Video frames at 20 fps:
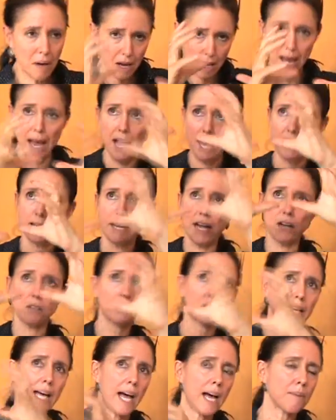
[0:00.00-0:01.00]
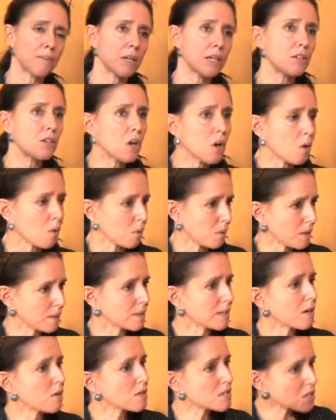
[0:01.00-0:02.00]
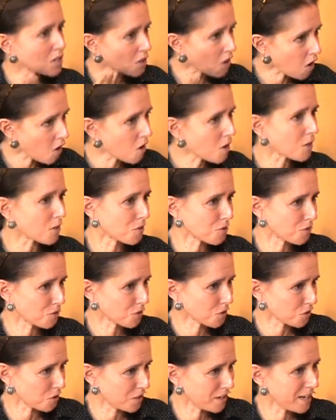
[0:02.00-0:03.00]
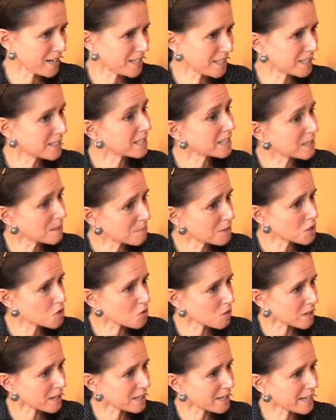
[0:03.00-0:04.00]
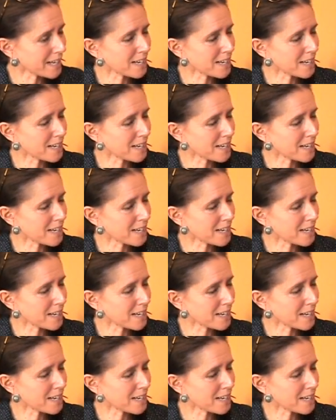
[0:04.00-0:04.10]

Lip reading: handheld camera. No, there is an art to creating the imagery.